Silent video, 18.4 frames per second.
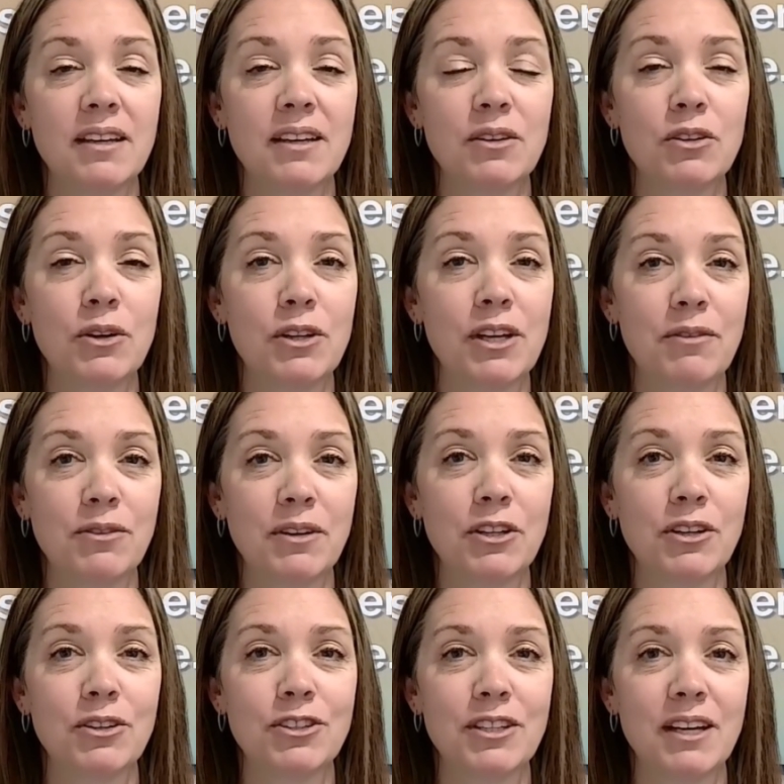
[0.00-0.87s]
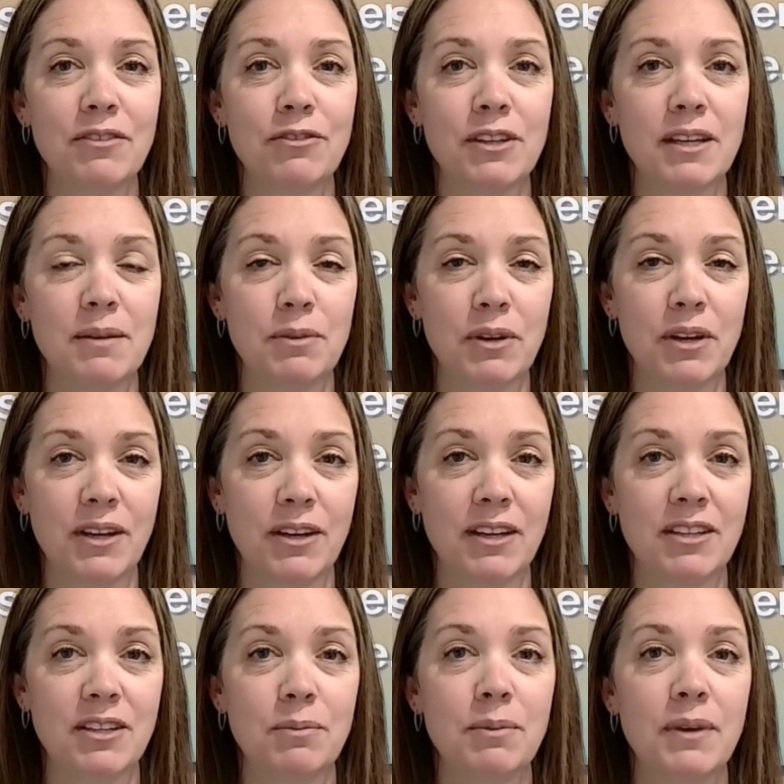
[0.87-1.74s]
you're giving yourself the
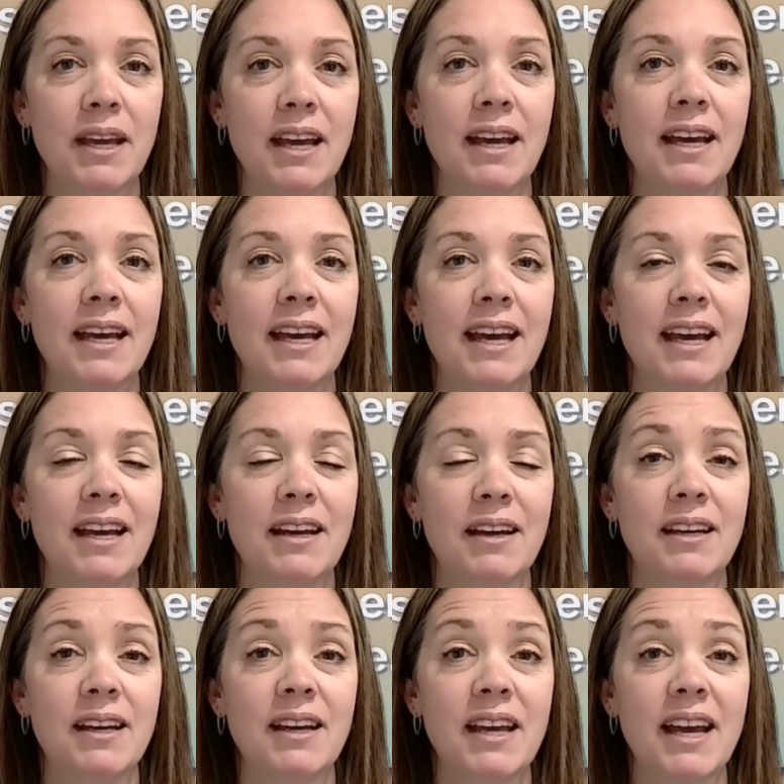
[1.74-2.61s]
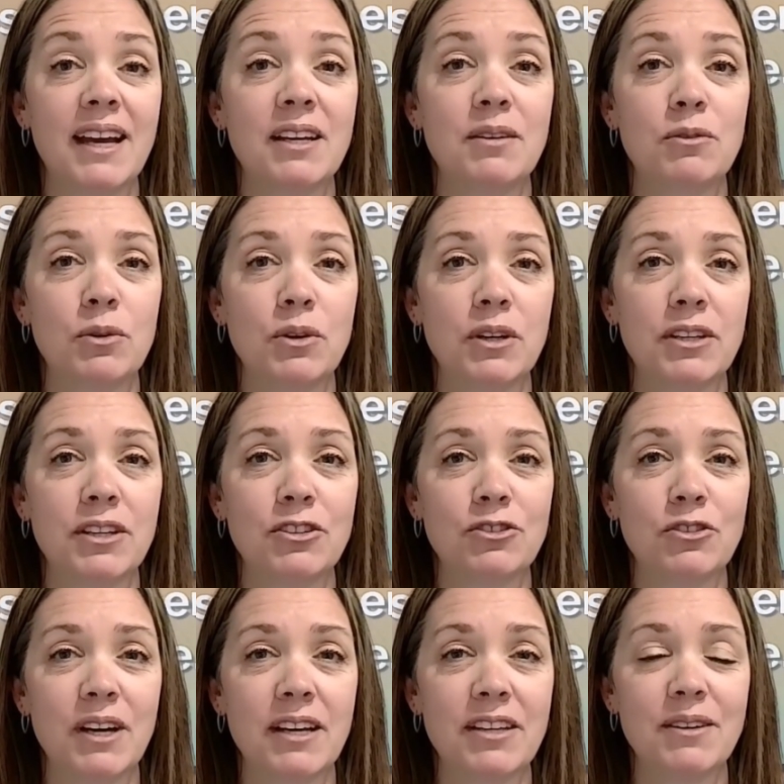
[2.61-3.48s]
ability to plan ahead and avoid the
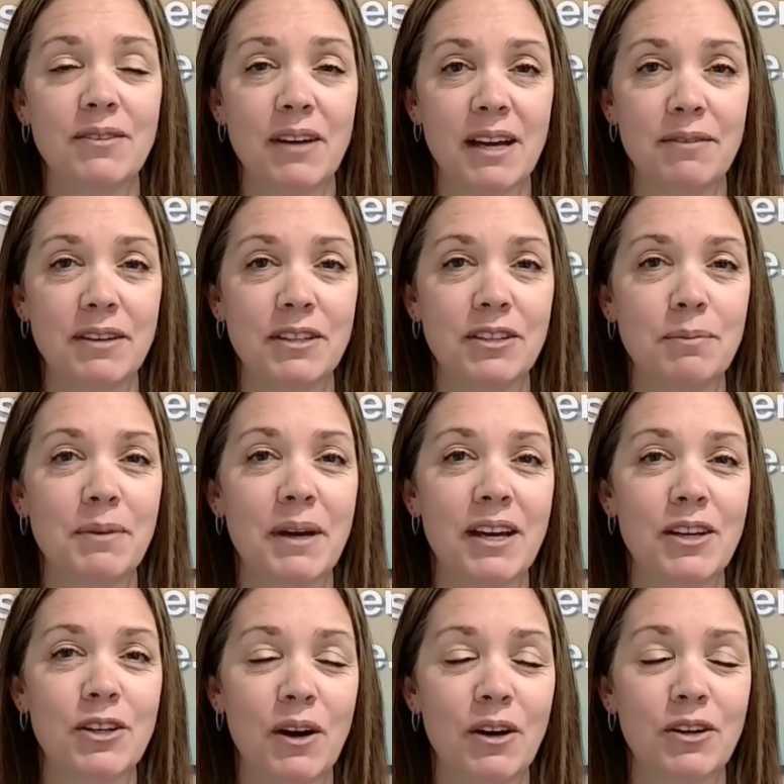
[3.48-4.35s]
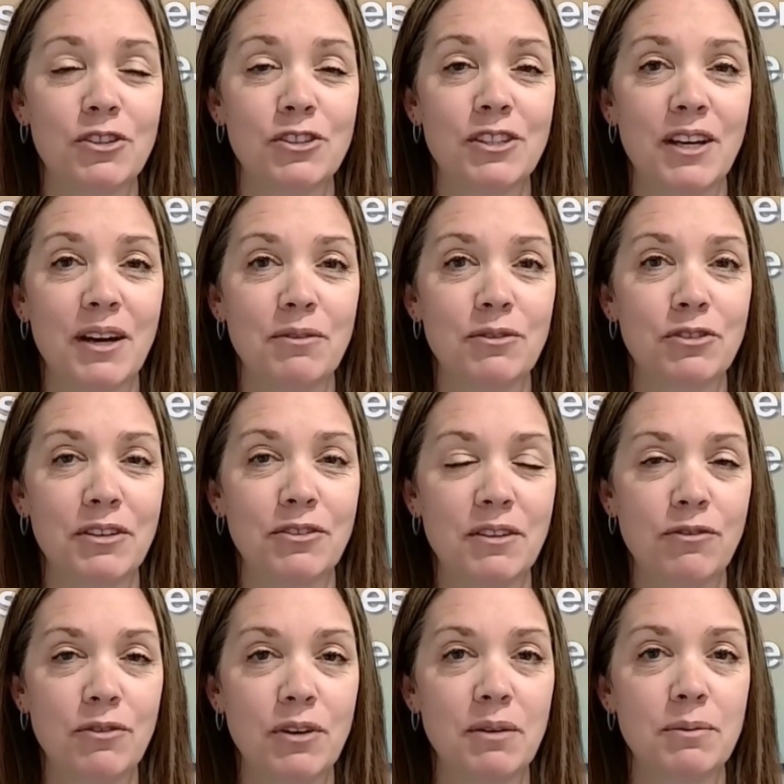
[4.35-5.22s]
stress of having to pay large sums at
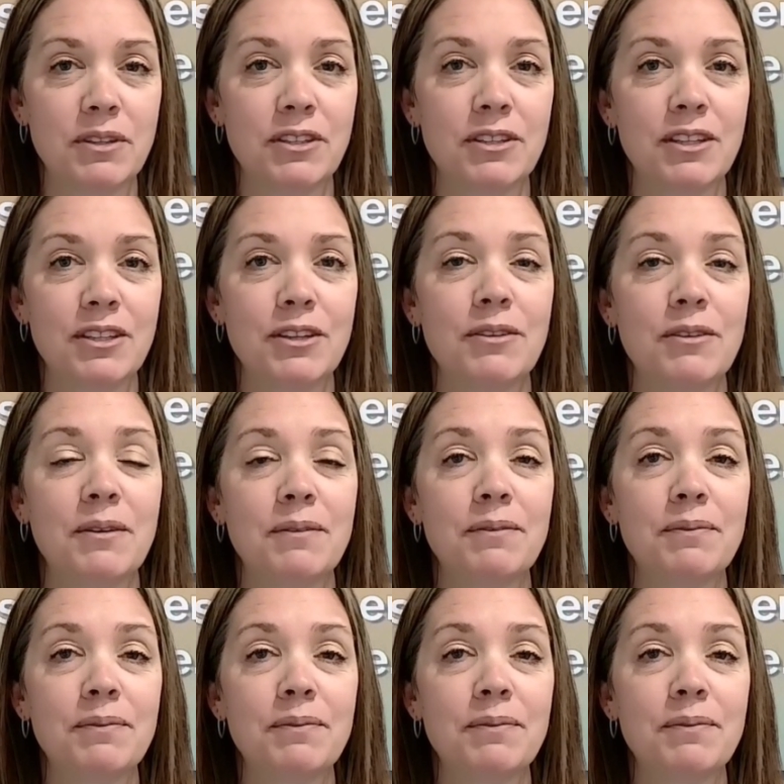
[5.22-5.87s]
the pharmacy.